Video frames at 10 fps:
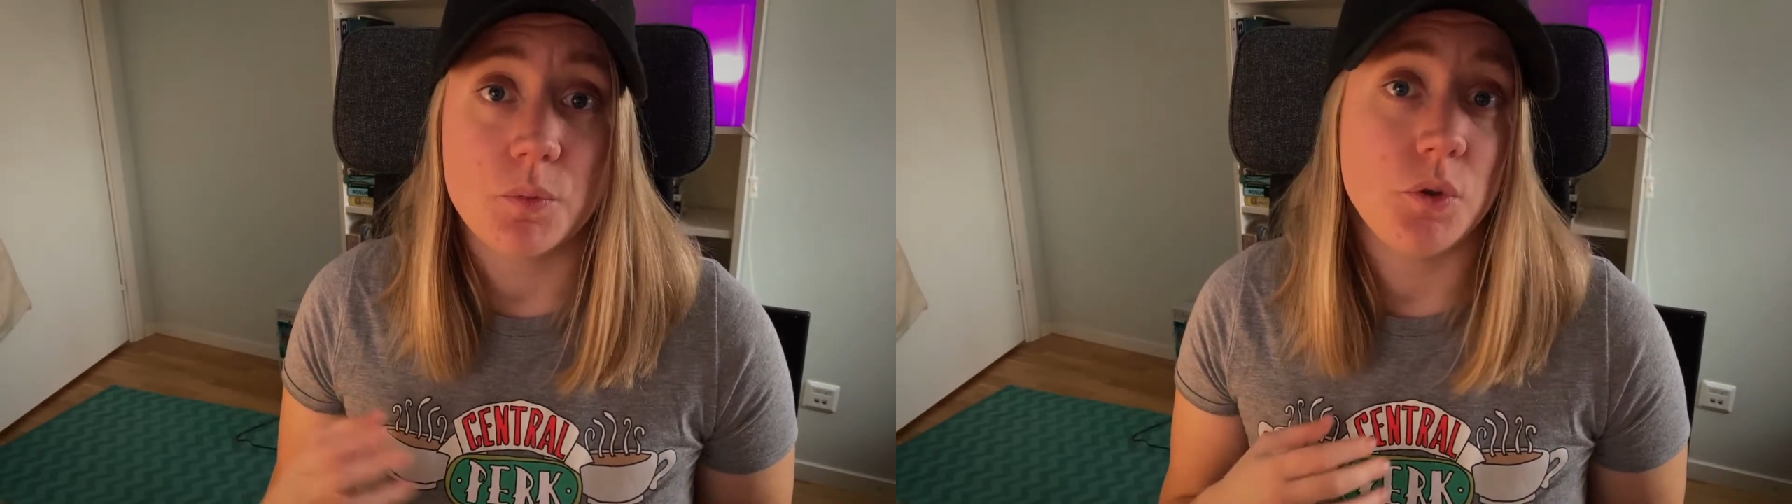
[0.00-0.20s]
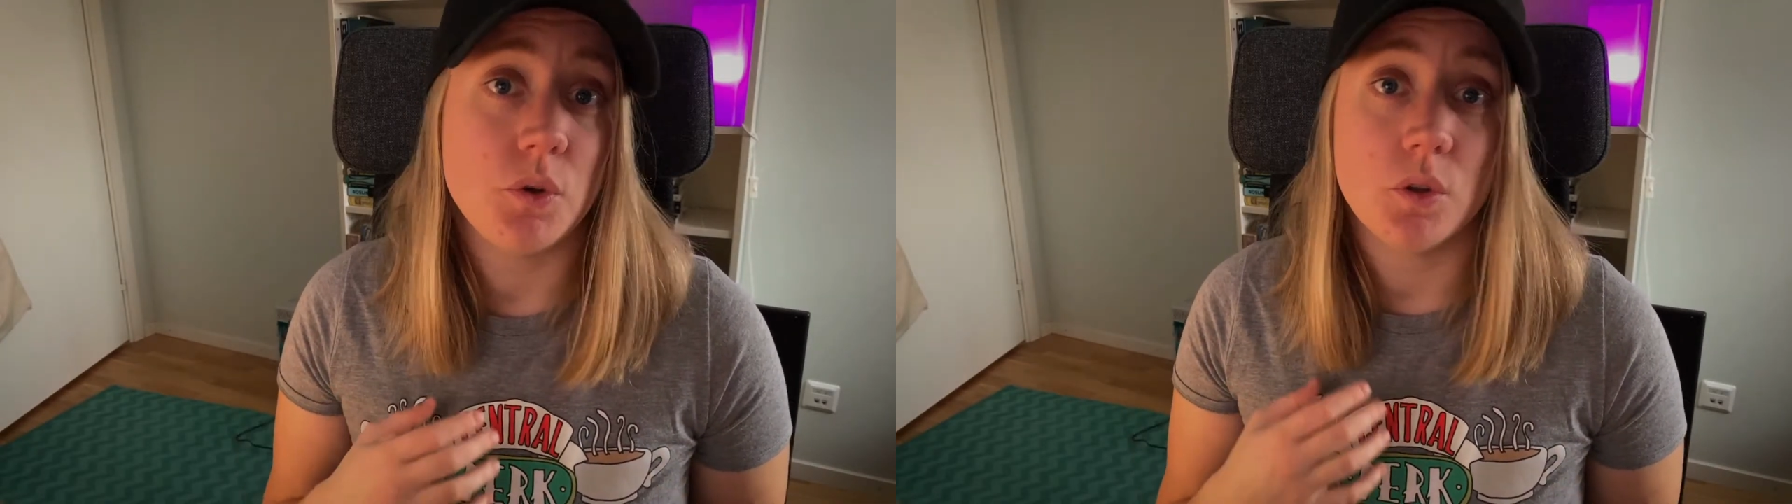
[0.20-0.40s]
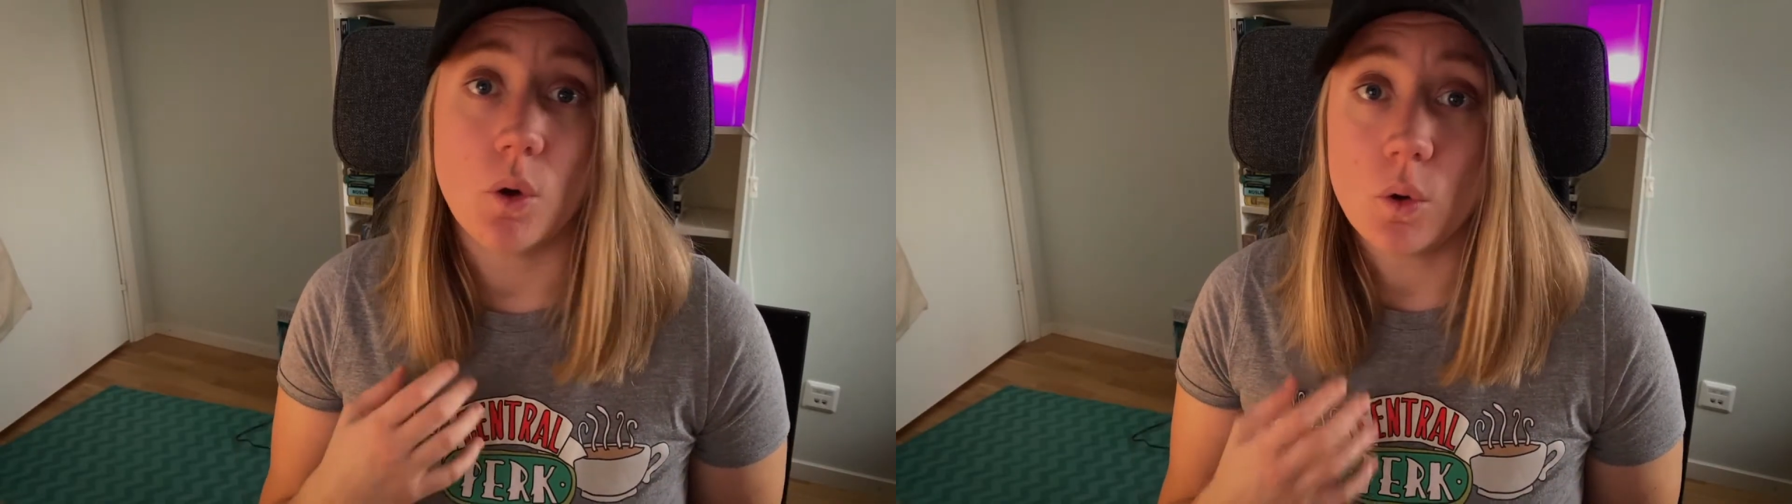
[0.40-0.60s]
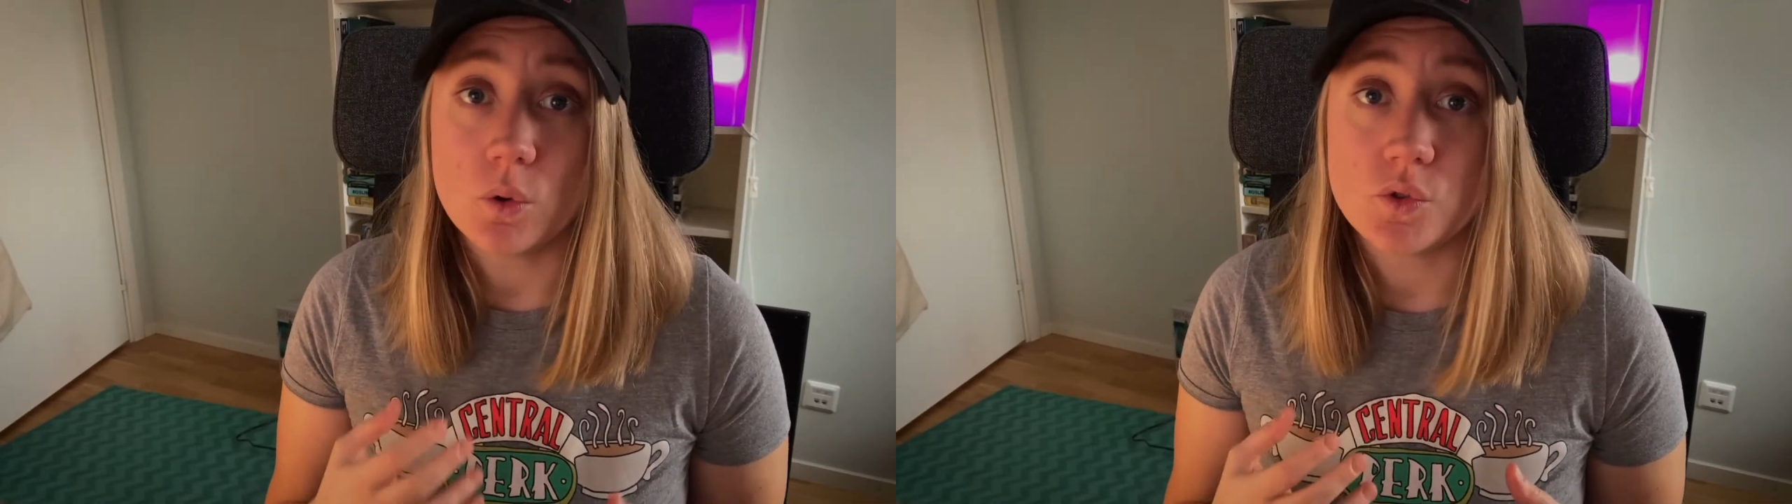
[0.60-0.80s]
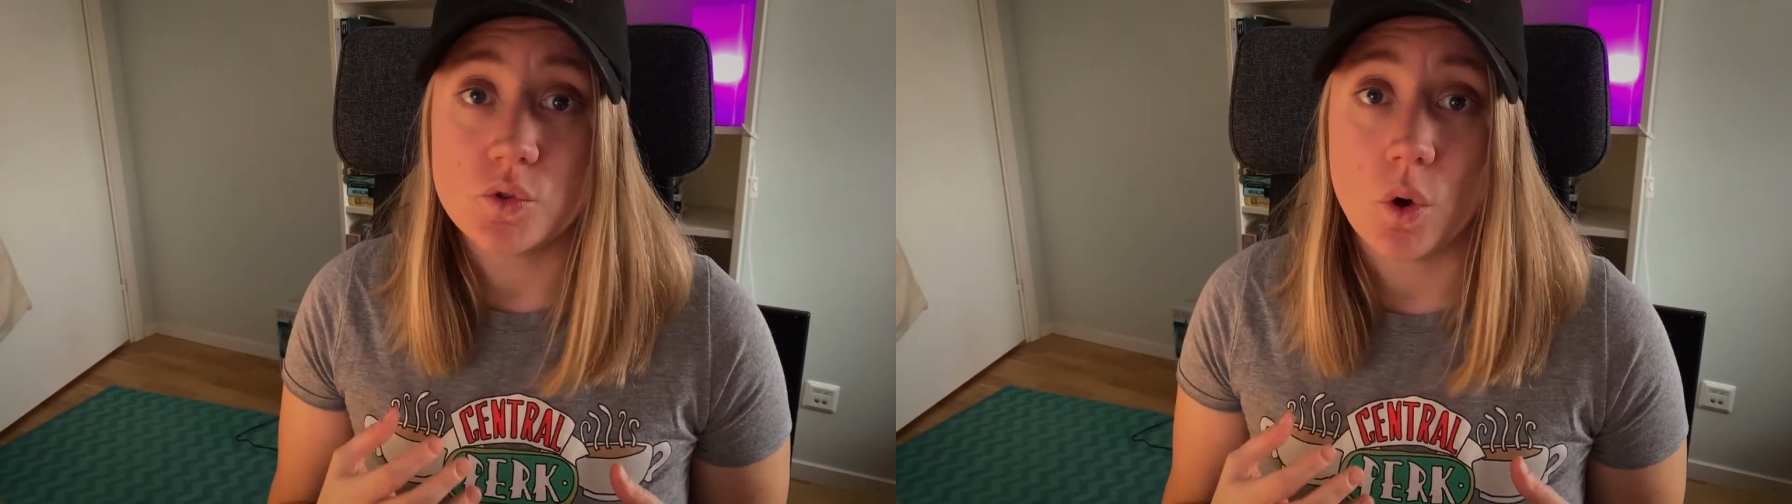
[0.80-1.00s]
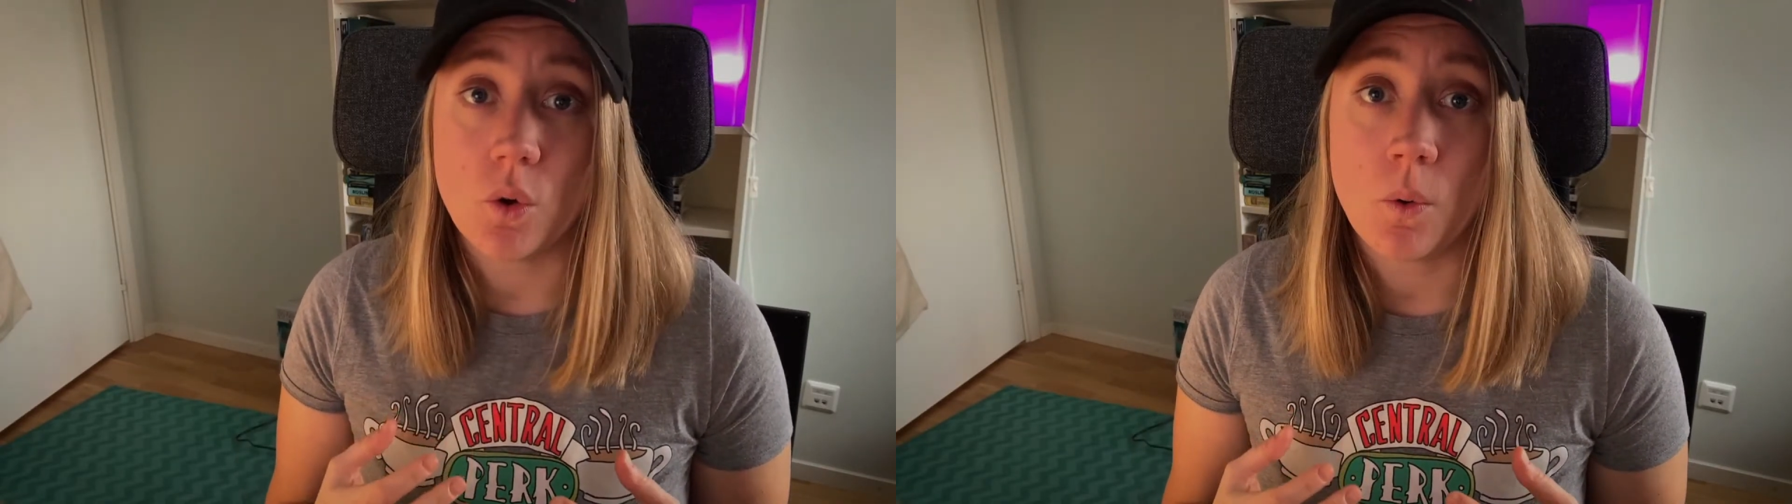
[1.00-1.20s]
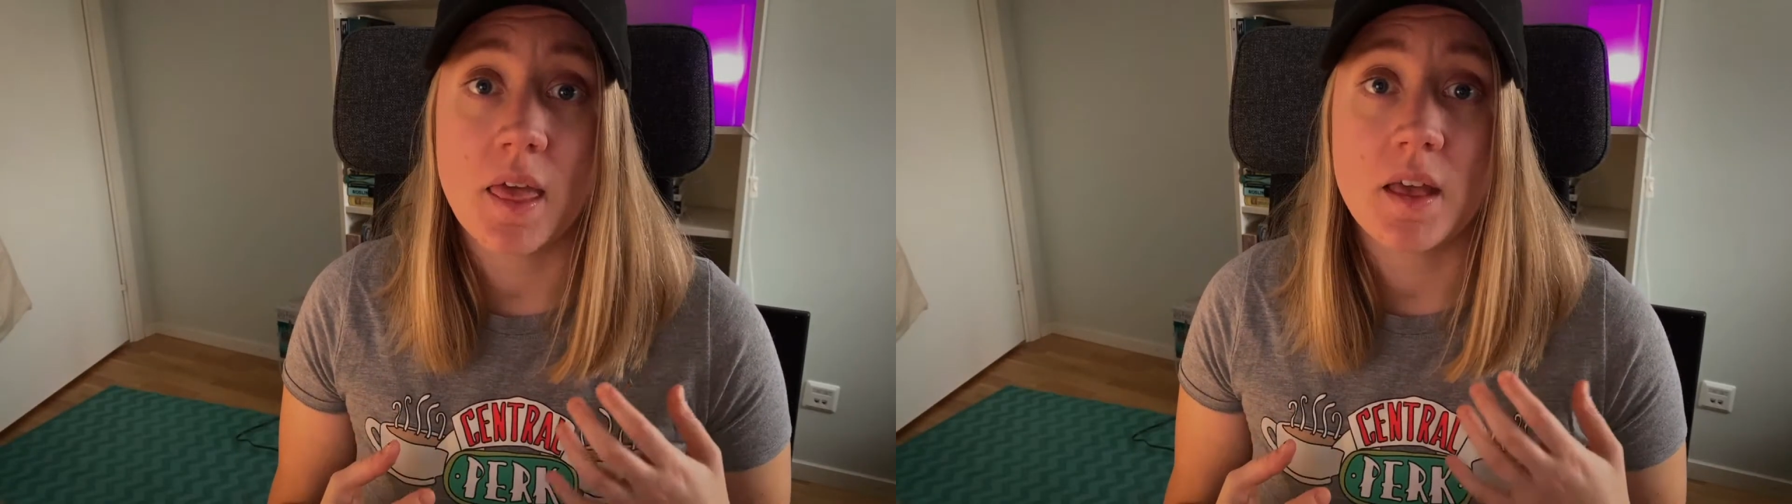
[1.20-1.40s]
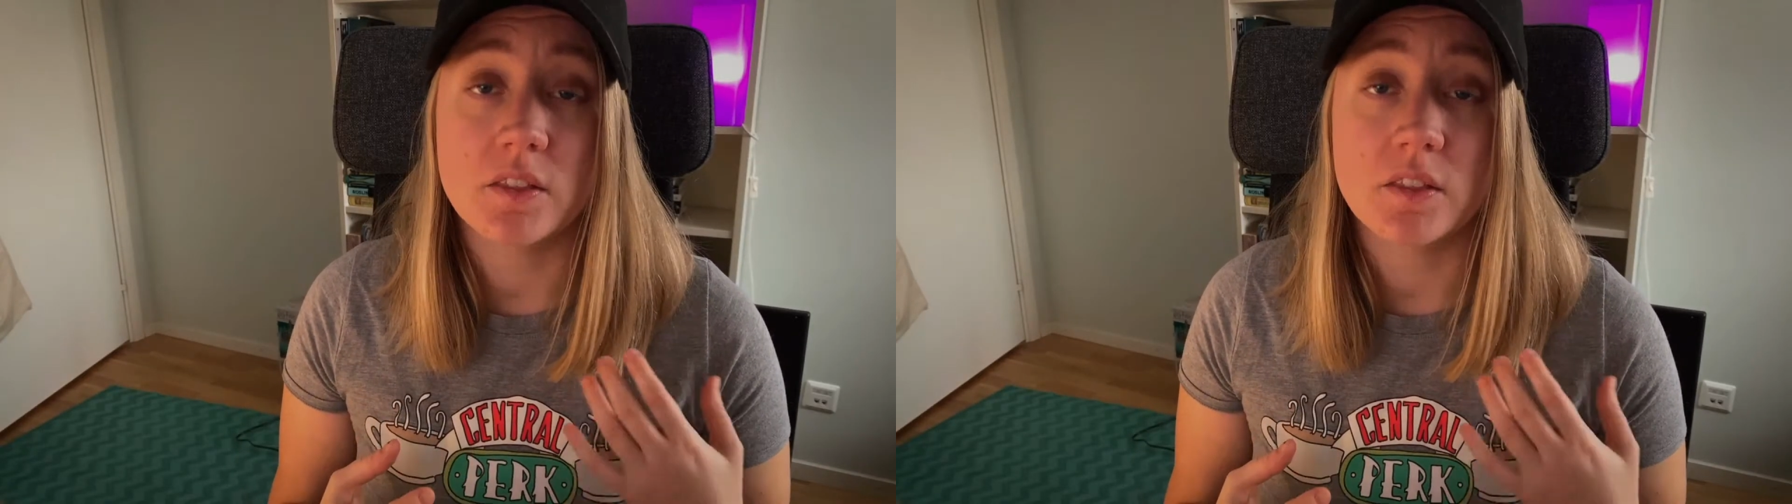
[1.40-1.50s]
but you can also